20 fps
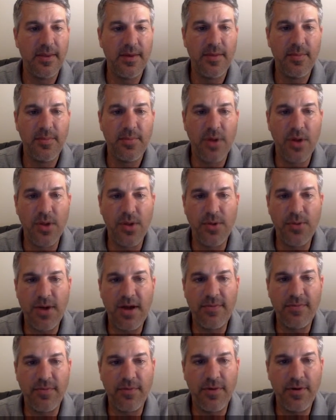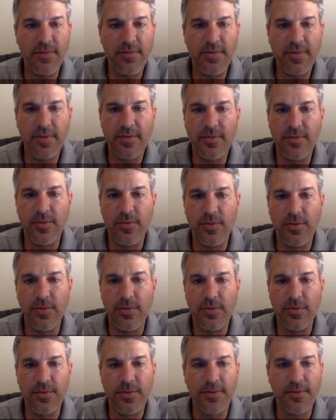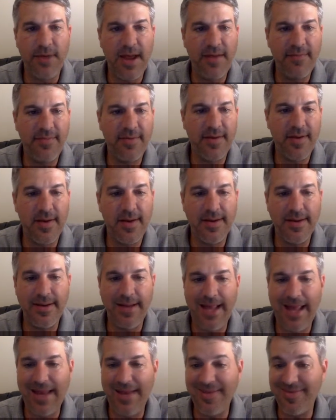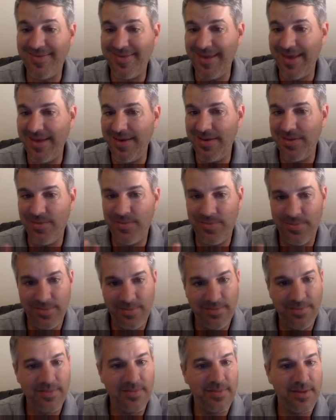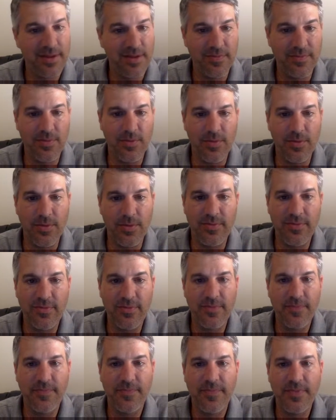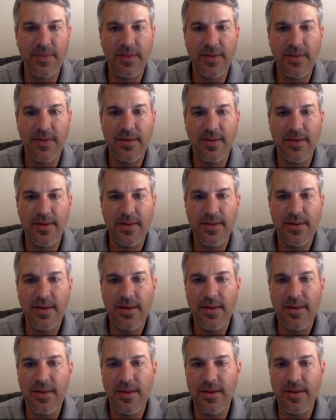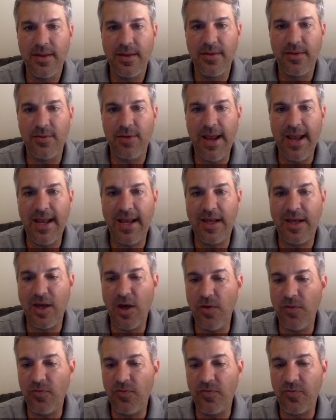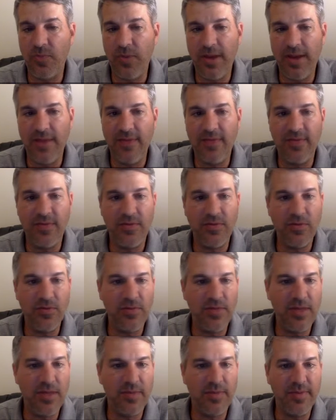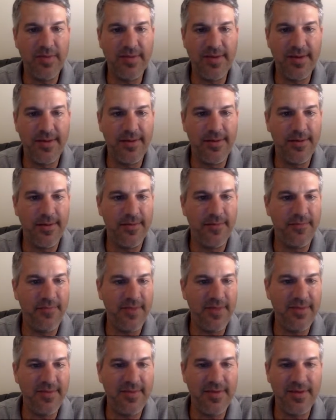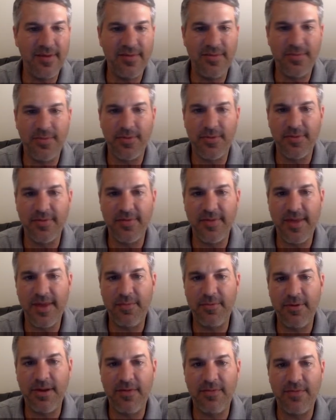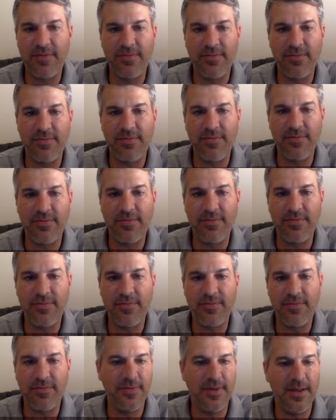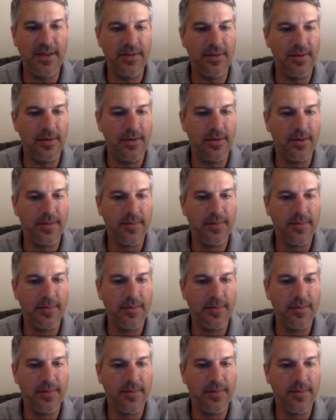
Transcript: Polo Ralph Lauren with a cool graphic on it and it's denim, of course gray goat suede. So unique material, vintage, pearl snap, Ralph Lauren, all day long.